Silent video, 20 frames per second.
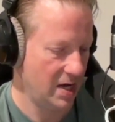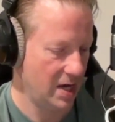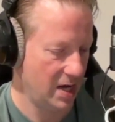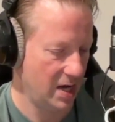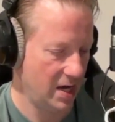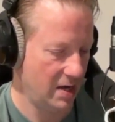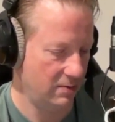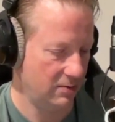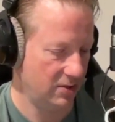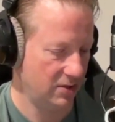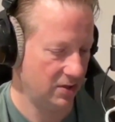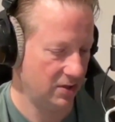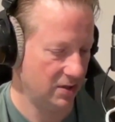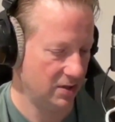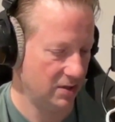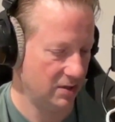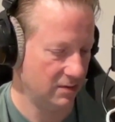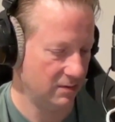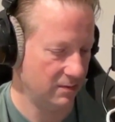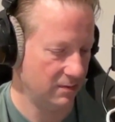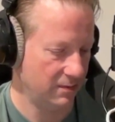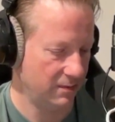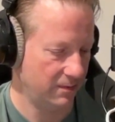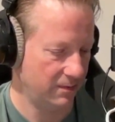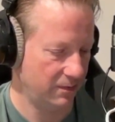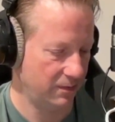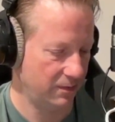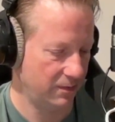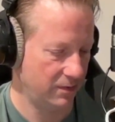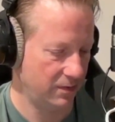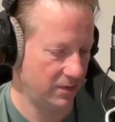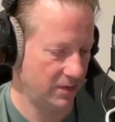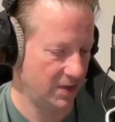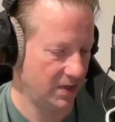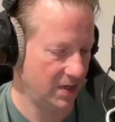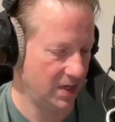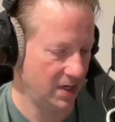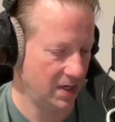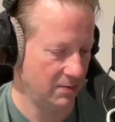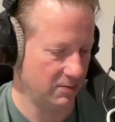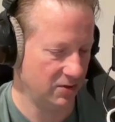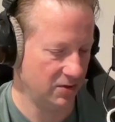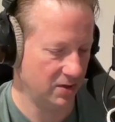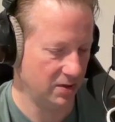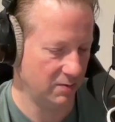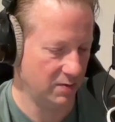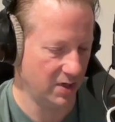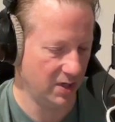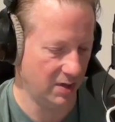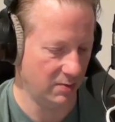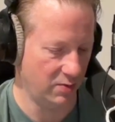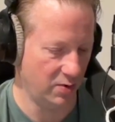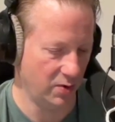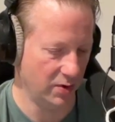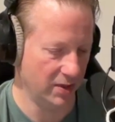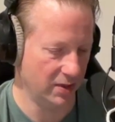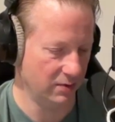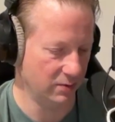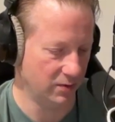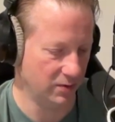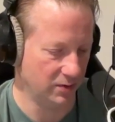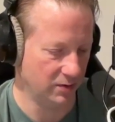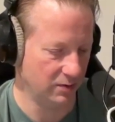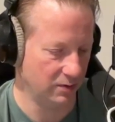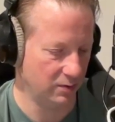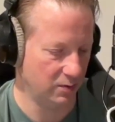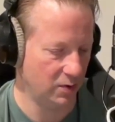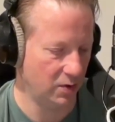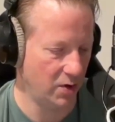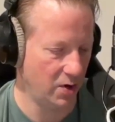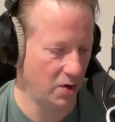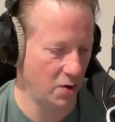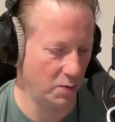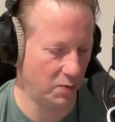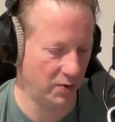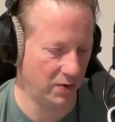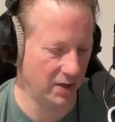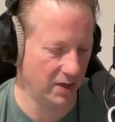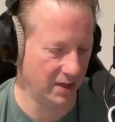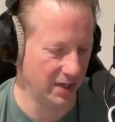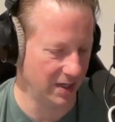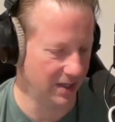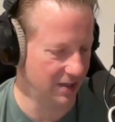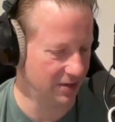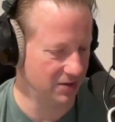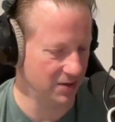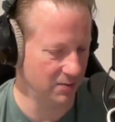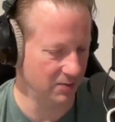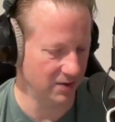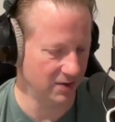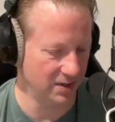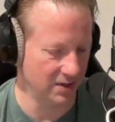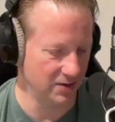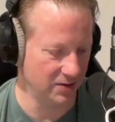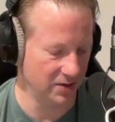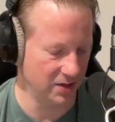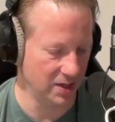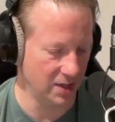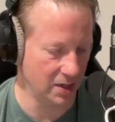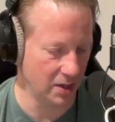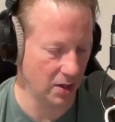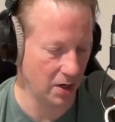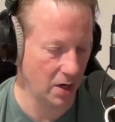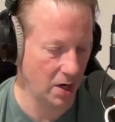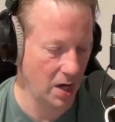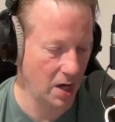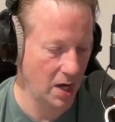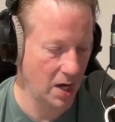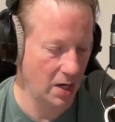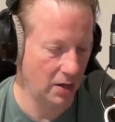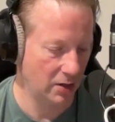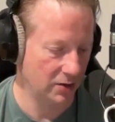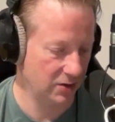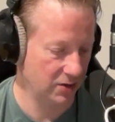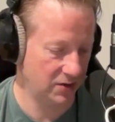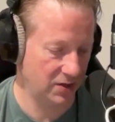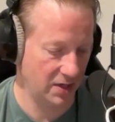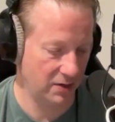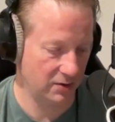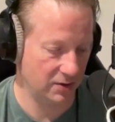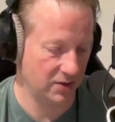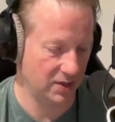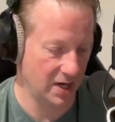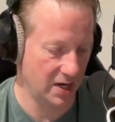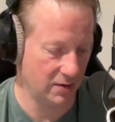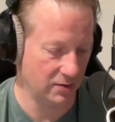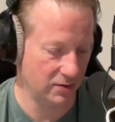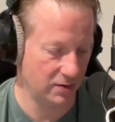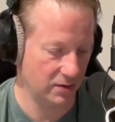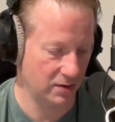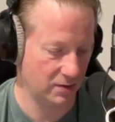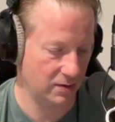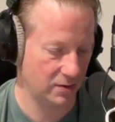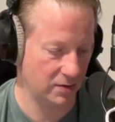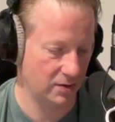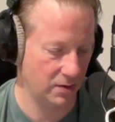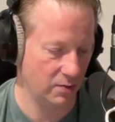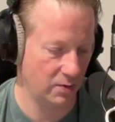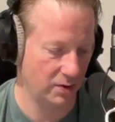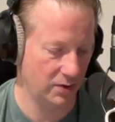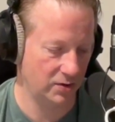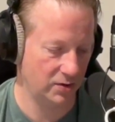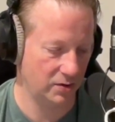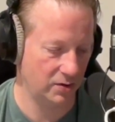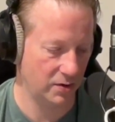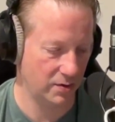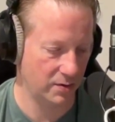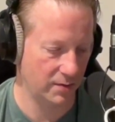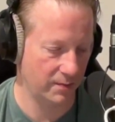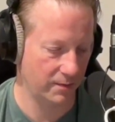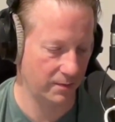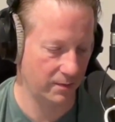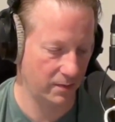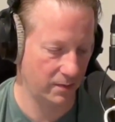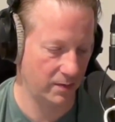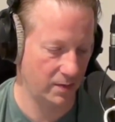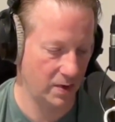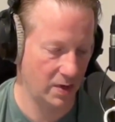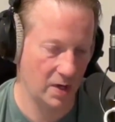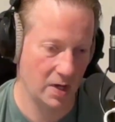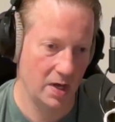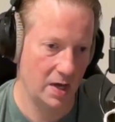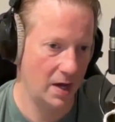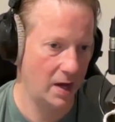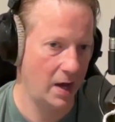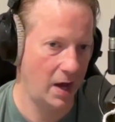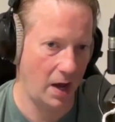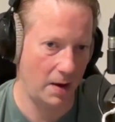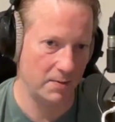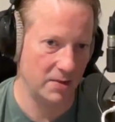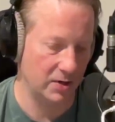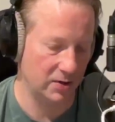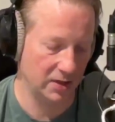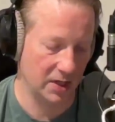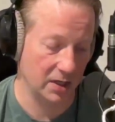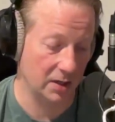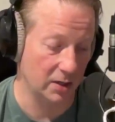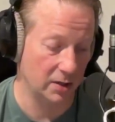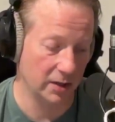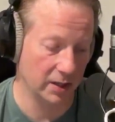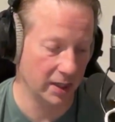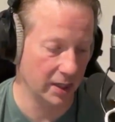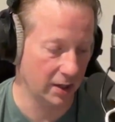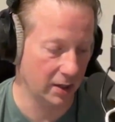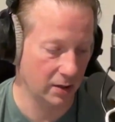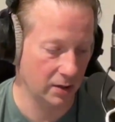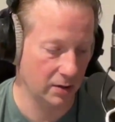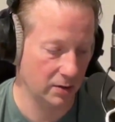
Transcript: I'm just going to pick a point. We'll hope that I got something decent here. Let's just see how it sounds. So once through, I'm hearing that click.